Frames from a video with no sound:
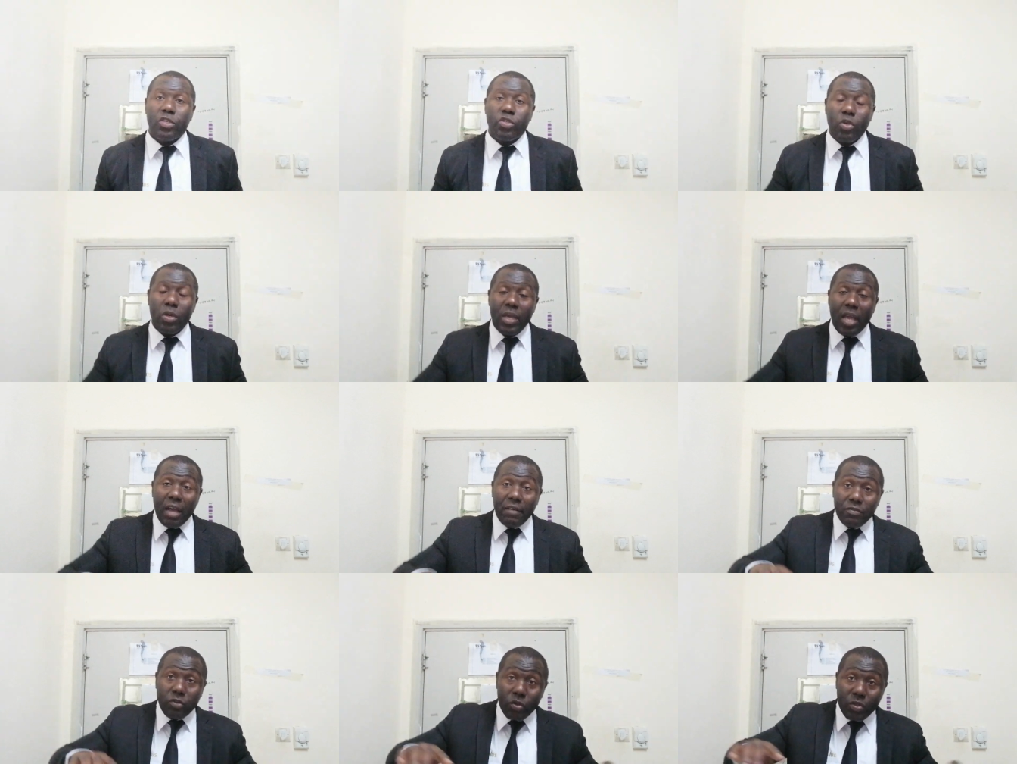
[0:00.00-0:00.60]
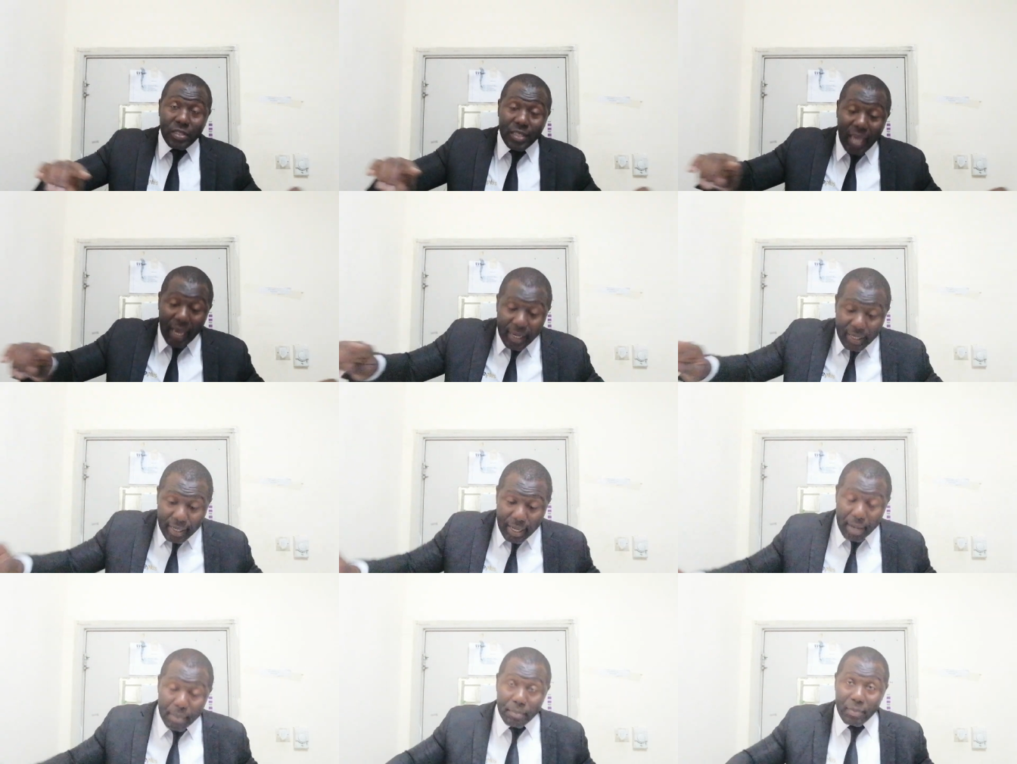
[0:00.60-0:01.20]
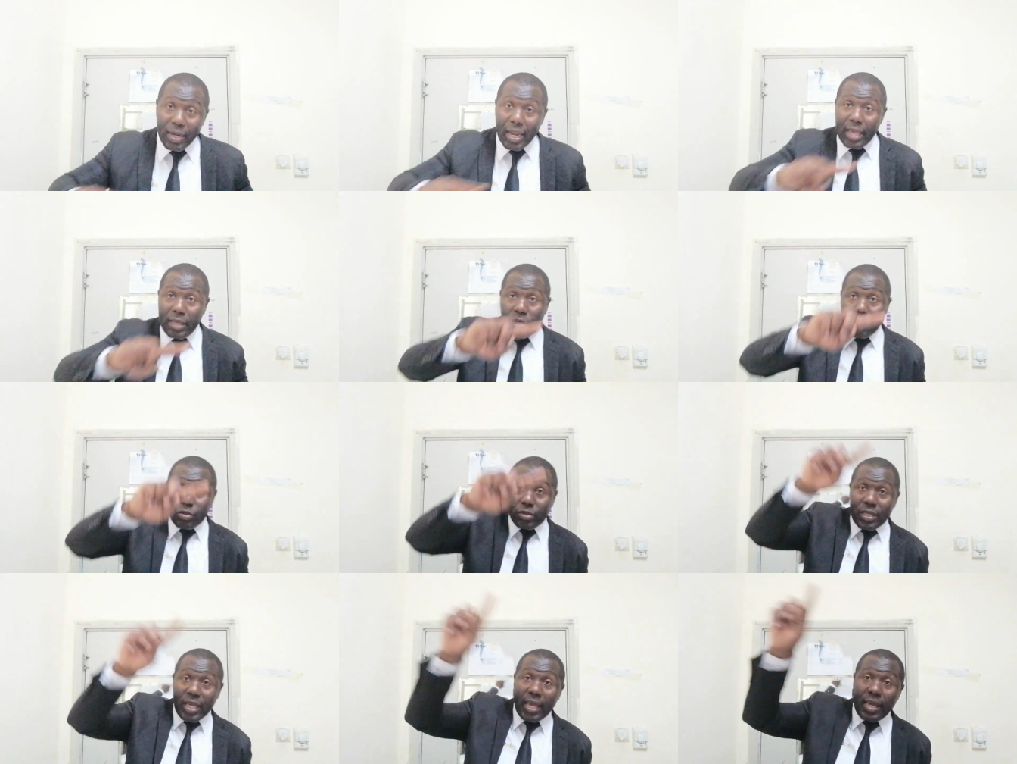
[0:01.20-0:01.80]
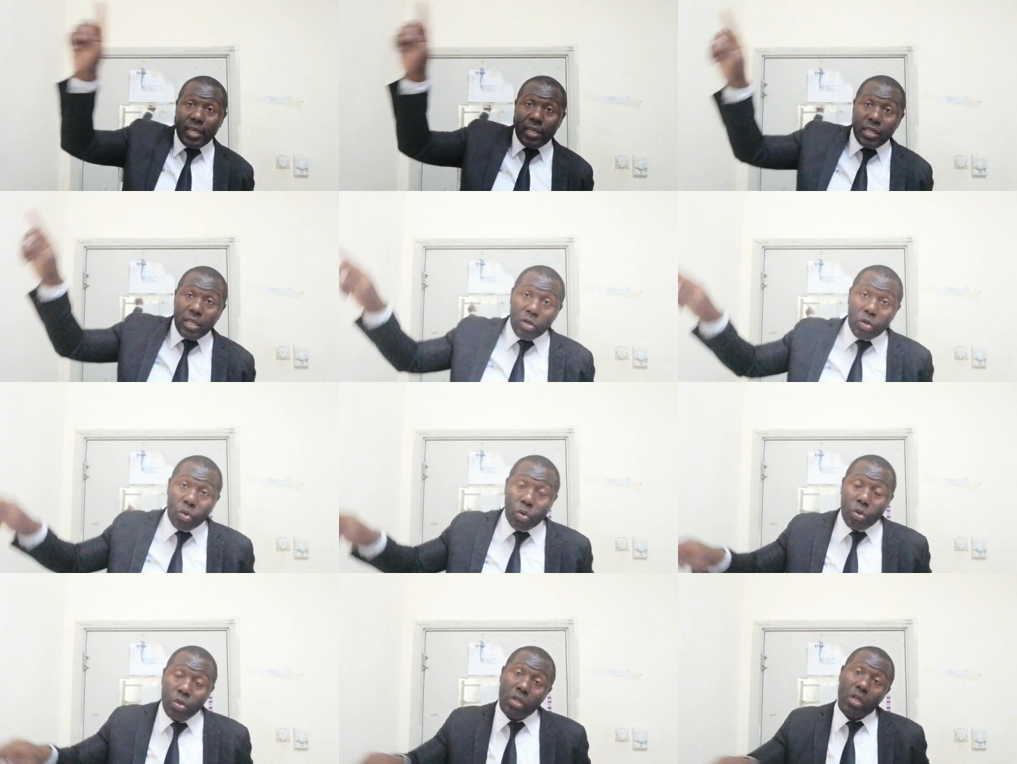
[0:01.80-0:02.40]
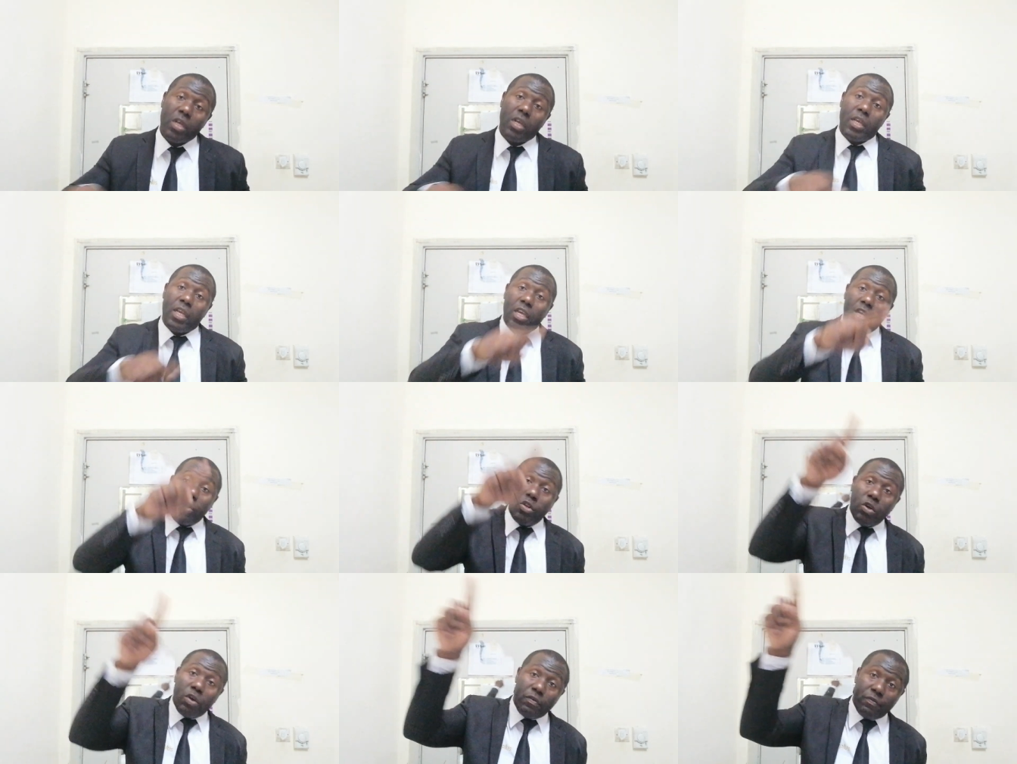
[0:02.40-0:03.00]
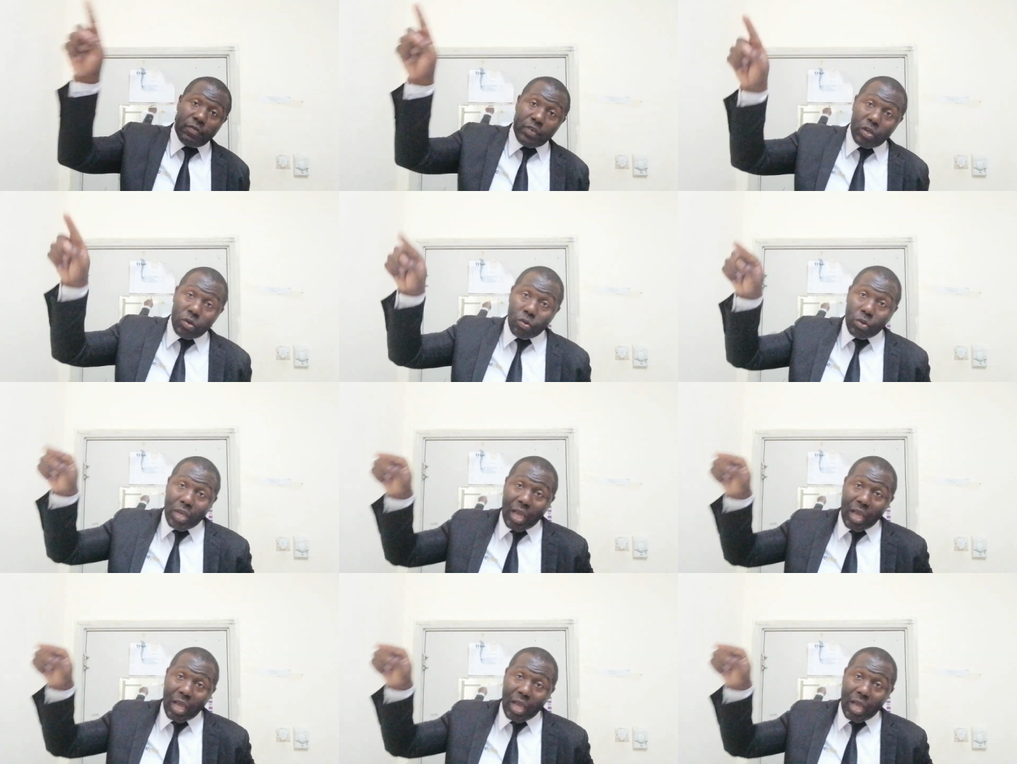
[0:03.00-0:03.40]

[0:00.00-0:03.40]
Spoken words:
So you have to tie them like you tie in a load in your vehicle.